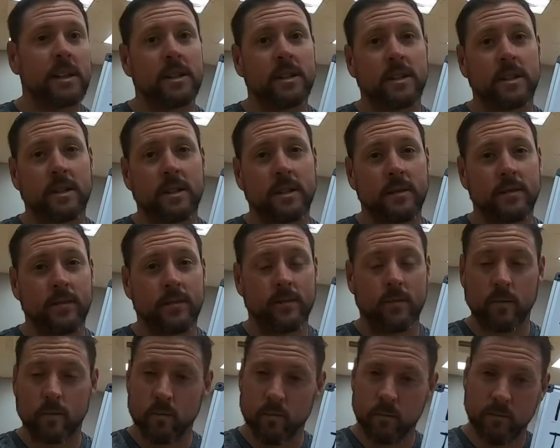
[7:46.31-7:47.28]
Just
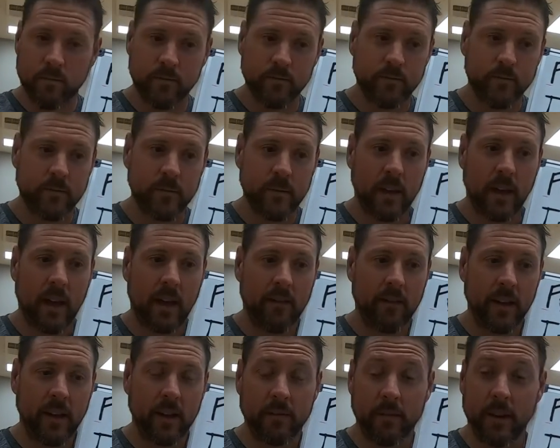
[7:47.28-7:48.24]

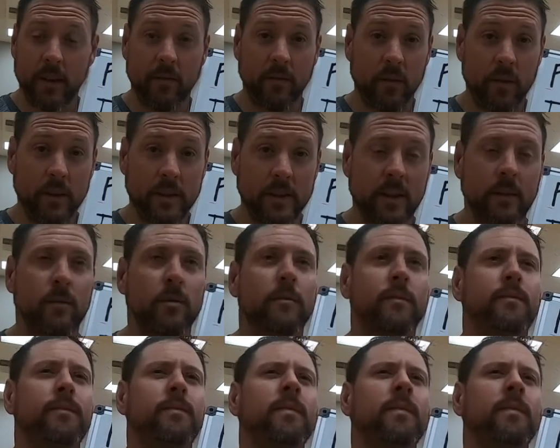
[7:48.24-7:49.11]
have that there for example.